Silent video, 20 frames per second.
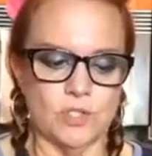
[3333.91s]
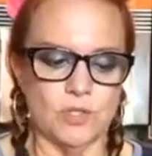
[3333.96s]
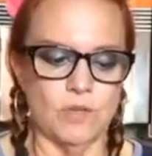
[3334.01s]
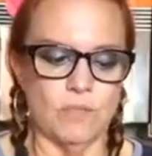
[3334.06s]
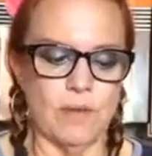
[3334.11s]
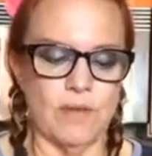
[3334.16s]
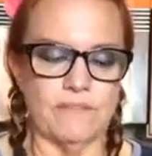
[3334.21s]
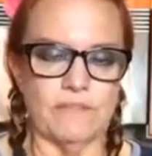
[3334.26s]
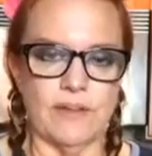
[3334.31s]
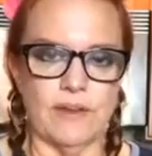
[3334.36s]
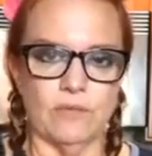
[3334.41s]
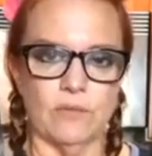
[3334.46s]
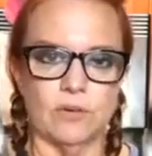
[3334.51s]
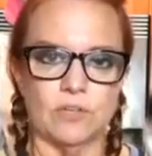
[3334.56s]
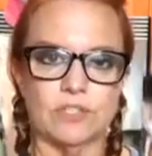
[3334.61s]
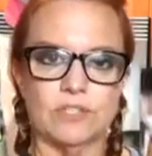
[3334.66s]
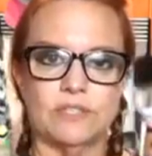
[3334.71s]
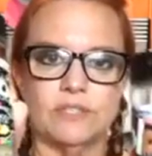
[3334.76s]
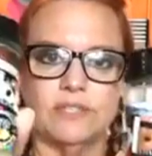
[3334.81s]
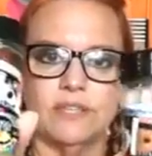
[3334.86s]
two of my
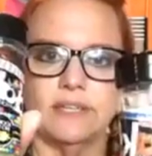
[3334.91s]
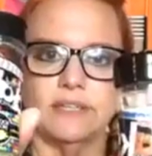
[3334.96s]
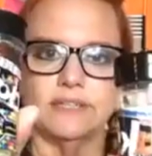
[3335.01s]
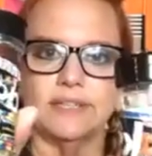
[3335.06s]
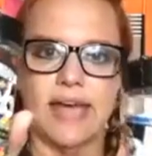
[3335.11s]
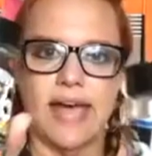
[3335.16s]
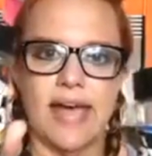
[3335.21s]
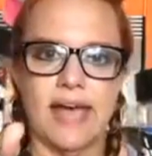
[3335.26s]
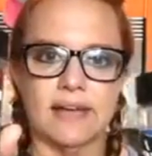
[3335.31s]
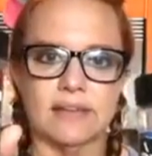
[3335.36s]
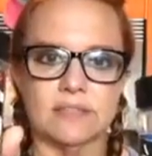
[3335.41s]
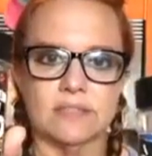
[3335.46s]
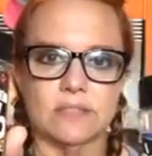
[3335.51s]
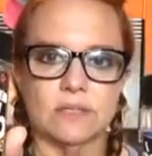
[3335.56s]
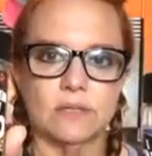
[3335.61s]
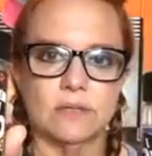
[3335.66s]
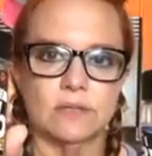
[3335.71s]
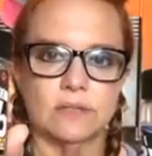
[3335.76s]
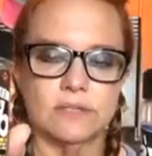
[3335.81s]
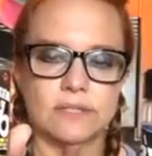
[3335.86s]
favorites, the
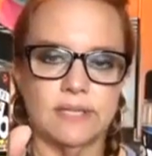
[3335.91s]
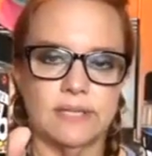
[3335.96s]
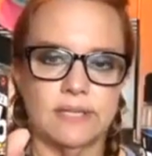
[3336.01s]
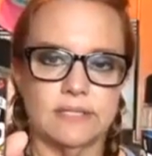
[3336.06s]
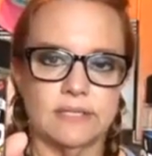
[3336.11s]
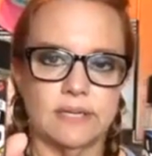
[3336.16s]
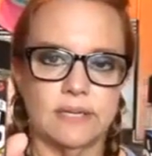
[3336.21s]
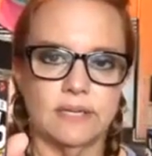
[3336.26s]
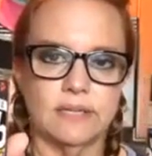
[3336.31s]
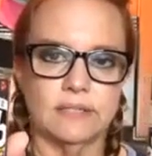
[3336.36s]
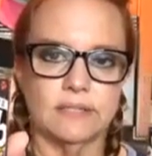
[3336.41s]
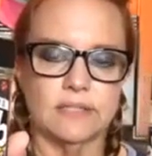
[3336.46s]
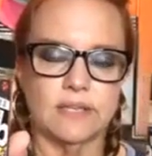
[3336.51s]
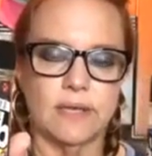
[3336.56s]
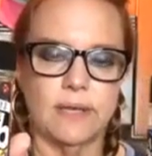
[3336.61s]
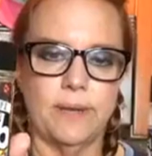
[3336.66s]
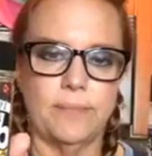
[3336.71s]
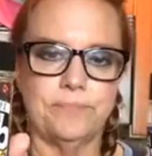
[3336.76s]
Dax seasonings.